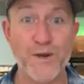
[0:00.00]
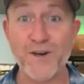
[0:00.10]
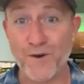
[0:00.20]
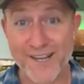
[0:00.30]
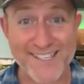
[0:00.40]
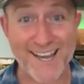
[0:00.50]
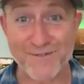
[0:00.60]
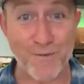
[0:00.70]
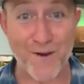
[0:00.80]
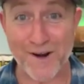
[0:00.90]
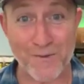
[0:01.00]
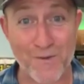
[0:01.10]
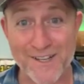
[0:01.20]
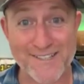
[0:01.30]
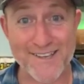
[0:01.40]
mean, we don't get to have the
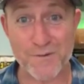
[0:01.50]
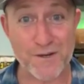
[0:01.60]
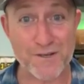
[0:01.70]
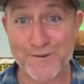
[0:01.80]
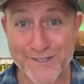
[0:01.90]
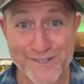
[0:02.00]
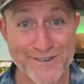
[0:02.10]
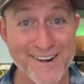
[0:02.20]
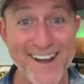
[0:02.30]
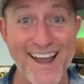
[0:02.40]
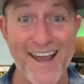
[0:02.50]
one-on-ones like we used to,